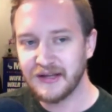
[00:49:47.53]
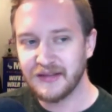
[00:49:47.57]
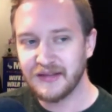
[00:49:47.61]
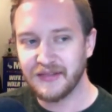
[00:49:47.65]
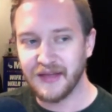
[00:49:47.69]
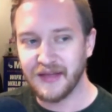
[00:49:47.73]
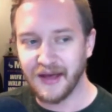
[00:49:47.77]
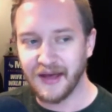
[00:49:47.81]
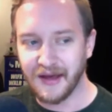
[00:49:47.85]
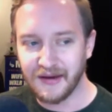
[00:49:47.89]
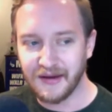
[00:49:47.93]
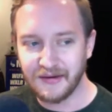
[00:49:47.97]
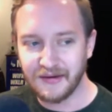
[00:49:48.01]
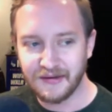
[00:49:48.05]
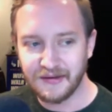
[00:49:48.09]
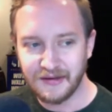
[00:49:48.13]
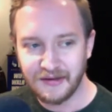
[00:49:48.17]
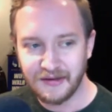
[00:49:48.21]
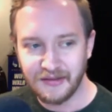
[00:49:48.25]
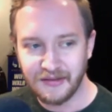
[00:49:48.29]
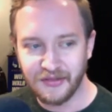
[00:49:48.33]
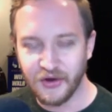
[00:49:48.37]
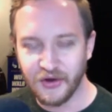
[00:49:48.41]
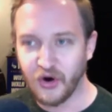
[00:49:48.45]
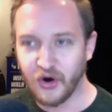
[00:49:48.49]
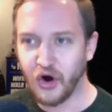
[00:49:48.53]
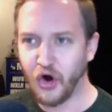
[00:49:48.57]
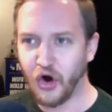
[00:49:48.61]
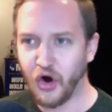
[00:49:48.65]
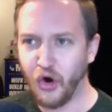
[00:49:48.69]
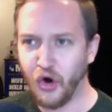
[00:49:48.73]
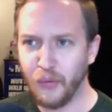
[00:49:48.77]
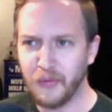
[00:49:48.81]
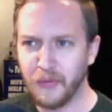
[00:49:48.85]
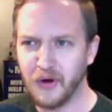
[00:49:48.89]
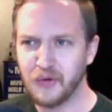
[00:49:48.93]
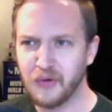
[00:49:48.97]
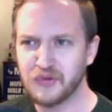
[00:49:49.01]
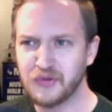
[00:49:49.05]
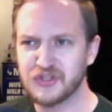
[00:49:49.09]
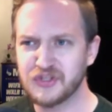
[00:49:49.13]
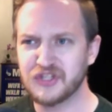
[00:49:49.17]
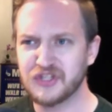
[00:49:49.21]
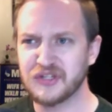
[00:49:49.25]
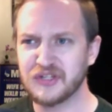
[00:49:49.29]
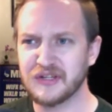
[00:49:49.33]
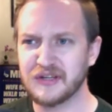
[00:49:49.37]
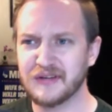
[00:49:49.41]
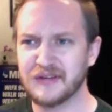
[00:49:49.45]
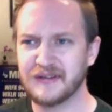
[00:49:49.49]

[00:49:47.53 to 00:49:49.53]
that they're almost